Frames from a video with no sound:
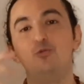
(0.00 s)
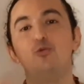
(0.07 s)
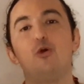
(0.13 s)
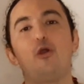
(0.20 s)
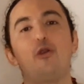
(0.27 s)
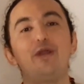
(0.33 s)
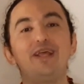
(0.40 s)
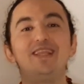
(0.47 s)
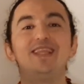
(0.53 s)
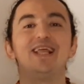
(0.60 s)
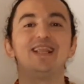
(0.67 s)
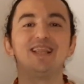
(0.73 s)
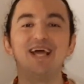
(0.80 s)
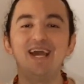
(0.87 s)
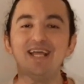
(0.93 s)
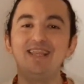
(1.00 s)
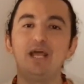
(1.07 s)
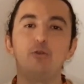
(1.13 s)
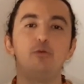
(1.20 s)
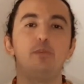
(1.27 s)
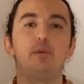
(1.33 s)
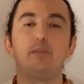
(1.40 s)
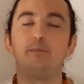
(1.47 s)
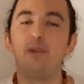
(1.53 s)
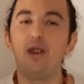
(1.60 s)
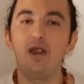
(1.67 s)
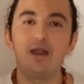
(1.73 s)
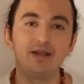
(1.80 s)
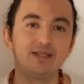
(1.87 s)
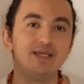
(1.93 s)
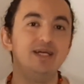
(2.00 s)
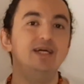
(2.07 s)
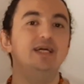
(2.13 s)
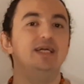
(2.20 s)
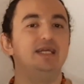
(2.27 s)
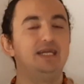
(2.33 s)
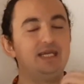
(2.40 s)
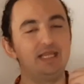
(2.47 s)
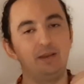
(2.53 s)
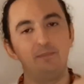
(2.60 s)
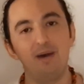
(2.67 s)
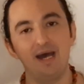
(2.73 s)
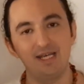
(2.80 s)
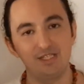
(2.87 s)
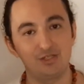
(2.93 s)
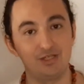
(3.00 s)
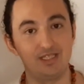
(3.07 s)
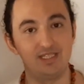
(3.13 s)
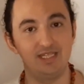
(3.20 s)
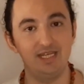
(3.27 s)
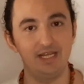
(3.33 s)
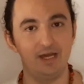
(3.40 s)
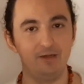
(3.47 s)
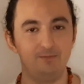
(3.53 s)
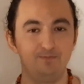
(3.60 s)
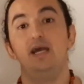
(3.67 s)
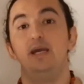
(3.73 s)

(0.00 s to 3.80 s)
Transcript: watering the land that we prepared in the past Trecena.